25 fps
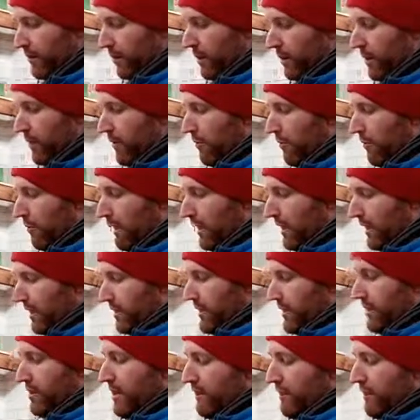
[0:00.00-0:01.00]
or however what it is,
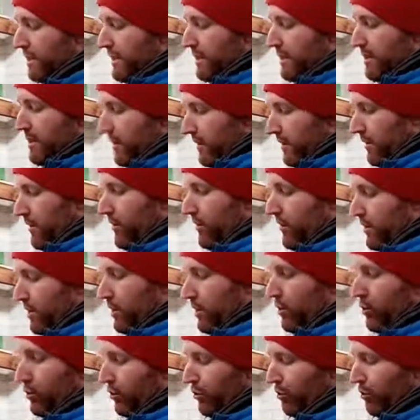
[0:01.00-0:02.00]
because every time you
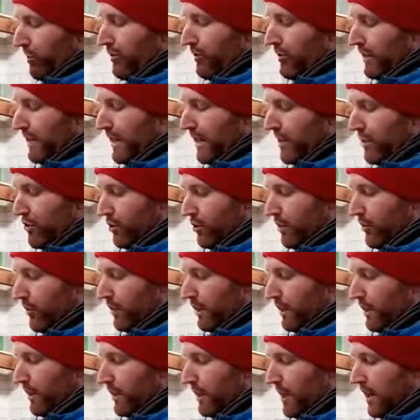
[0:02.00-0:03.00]
go to get so
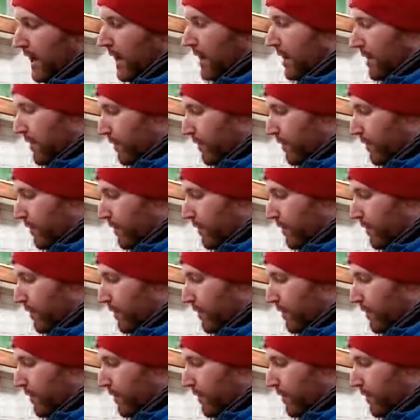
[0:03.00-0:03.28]
far,